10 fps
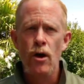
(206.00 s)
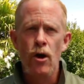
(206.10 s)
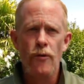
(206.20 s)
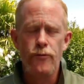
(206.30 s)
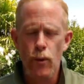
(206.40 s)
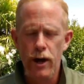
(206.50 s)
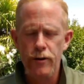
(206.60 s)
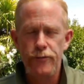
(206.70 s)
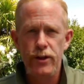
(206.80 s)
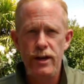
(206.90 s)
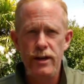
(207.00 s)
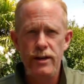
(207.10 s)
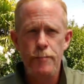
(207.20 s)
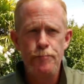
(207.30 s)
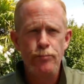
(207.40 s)
of one of
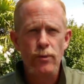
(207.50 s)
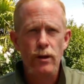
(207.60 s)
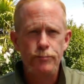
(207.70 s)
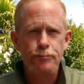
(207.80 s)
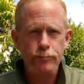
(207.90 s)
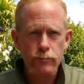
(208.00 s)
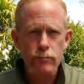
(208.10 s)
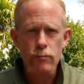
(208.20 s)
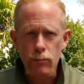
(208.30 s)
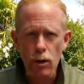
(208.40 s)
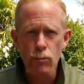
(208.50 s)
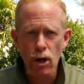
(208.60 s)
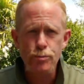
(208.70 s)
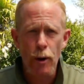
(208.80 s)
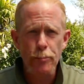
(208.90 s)
the
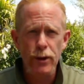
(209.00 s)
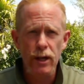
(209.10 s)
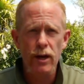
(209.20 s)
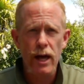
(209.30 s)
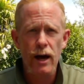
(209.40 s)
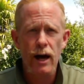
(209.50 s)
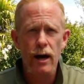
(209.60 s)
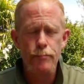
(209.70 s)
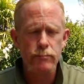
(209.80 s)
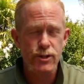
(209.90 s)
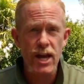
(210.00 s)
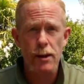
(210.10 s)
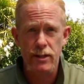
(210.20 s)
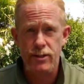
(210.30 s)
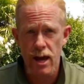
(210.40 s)
most popular
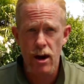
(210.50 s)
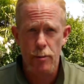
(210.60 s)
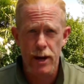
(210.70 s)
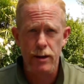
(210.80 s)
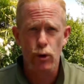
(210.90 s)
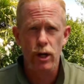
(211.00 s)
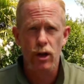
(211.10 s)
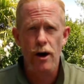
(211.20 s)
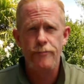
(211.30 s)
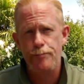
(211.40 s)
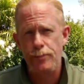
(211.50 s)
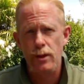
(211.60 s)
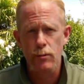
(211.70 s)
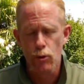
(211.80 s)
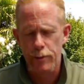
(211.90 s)
segments here on Monday Morning Live.
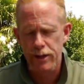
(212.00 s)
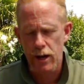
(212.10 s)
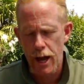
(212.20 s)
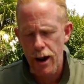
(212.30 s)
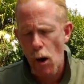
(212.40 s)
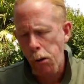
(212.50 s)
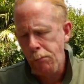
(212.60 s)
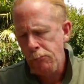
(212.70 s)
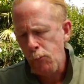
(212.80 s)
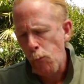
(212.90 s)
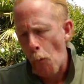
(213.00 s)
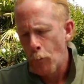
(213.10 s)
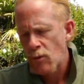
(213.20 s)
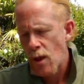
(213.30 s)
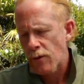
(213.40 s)
More about that later.
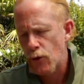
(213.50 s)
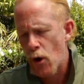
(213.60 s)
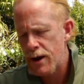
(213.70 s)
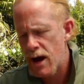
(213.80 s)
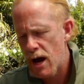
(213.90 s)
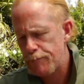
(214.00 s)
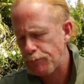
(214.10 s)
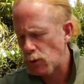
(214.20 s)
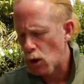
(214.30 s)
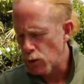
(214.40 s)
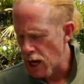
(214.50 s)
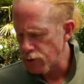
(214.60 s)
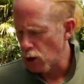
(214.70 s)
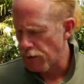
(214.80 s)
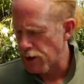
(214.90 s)
But right now, we can't
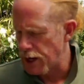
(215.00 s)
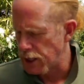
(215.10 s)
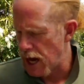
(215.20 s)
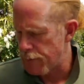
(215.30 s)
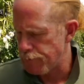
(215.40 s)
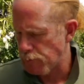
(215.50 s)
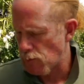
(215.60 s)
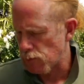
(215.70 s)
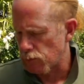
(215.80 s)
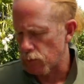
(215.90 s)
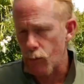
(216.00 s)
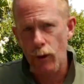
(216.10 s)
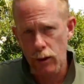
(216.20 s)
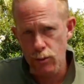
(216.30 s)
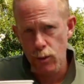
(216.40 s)
do live gardening yet
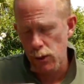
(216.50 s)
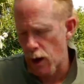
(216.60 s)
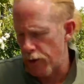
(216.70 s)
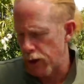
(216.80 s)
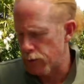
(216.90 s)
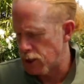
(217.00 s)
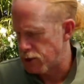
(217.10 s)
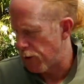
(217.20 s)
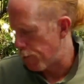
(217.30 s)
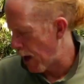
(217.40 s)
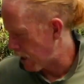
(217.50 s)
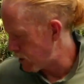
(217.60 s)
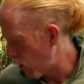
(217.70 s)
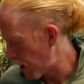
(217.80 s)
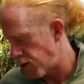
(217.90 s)
because we're not quite ready with our jiffy pellets.
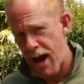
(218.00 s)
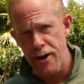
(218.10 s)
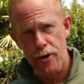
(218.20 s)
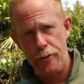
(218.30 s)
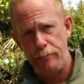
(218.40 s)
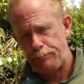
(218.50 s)
But what I can do,